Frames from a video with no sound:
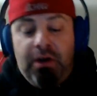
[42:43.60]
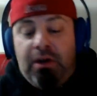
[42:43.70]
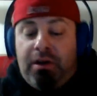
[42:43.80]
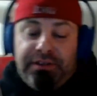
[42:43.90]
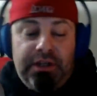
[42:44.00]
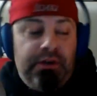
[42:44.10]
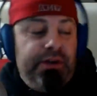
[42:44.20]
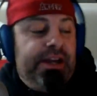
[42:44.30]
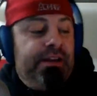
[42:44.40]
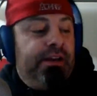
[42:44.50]
So
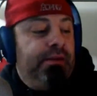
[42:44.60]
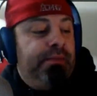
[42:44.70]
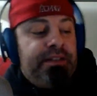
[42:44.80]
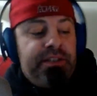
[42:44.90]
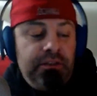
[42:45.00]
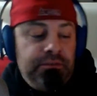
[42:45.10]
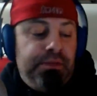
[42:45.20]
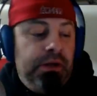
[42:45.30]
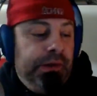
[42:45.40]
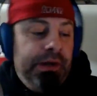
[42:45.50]
yeah, Mexico's
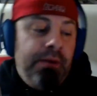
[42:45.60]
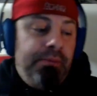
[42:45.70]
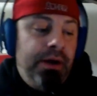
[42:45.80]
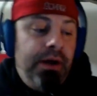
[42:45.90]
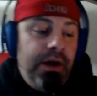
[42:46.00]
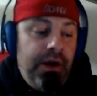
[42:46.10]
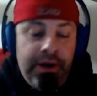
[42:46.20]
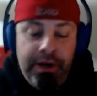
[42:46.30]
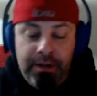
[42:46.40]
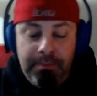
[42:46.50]
blowing up.
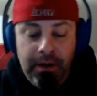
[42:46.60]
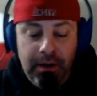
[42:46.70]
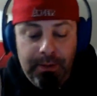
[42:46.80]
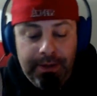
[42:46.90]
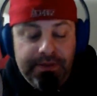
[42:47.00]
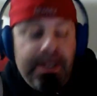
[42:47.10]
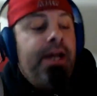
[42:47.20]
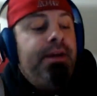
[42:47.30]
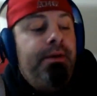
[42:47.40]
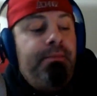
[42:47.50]
We've got
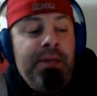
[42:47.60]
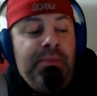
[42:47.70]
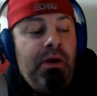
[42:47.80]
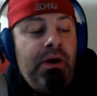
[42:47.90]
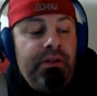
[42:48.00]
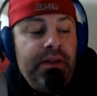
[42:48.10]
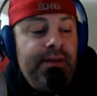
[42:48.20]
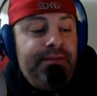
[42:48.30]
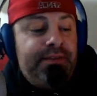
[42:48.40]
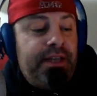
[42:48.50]
people on the left
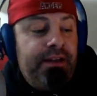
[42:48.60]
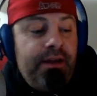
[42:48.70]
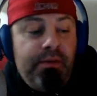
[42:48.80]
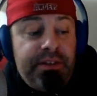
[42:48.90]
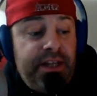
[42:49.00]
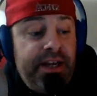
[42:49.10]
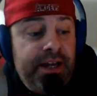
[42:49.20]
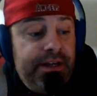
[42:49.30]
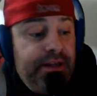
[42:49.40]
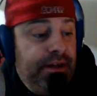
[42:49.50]
saying they wish they
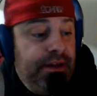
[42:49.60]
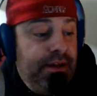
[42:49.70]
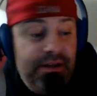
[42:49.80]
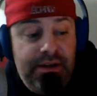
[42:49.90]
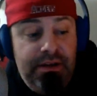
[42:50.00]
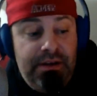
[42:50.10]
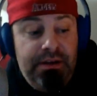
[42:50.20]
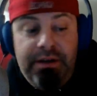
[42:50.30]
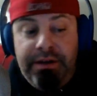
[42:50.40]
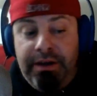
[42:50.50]
had
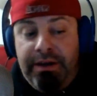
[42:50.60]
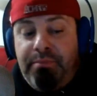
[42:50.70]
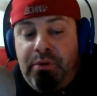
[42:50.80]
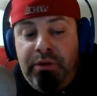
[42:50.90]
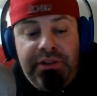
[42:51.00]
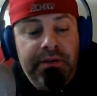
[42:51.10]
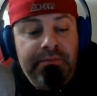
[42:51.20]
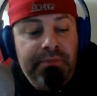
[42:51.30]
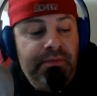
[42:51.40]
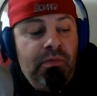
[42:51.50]
an abortion
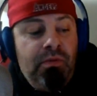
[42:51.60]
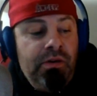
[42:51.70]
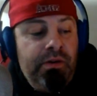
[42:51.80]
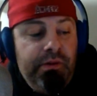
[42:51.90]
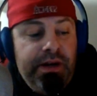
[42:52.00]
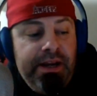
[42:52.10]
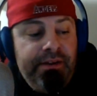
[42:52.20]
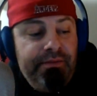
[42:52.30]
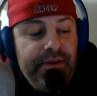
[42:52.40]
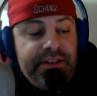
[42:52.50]
before, and we
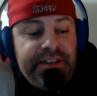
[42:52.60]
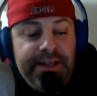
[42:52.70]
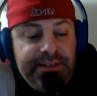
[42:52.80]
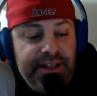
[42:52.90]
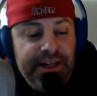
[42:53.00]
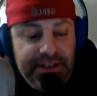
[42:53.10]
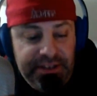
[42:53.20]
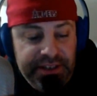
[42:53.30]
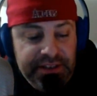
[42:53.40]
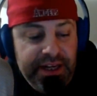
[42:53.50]
have
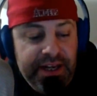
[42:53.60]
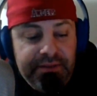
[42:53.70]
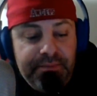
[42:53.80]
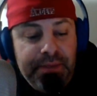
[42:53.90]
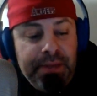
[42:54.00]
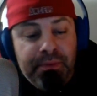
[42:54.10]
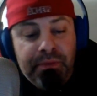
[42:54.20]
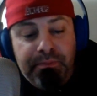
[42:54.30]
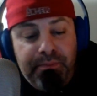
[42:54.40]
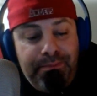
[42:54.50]
assassinations and
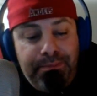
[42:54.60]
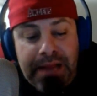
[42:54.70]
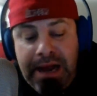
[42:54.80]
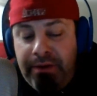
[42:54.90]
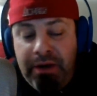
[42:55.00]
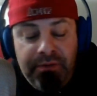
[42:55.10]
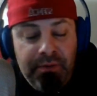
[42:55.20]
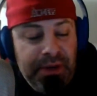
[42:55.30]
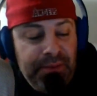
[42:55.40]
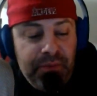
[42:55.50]
people plowing over
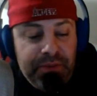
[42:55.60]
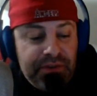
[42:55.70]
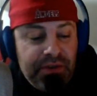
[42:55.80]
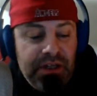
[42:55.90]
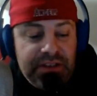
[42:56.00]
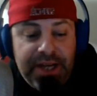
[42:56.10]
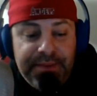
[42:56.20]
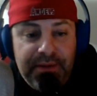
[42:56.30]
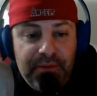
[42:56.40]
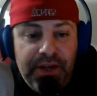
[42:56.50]
people with trucks. I
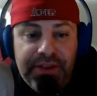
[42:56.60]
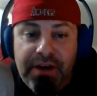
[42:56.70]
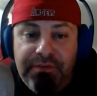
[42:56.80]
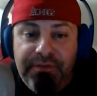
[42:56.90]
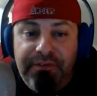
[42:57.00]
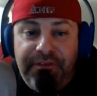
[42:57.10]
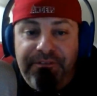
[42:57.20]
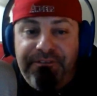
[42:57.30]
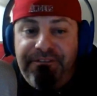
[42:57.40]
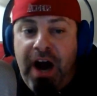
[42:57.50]
mean, what the
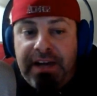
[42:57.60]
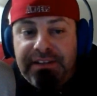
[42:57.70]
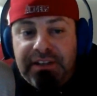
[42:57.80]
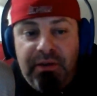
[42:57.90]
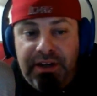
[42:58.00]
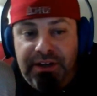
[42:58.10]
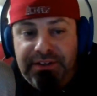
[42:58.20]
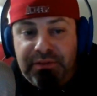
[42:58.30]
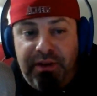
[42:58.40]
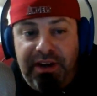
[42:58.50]
fuck is going on
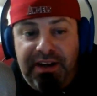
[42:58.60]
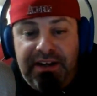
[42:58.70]
this week?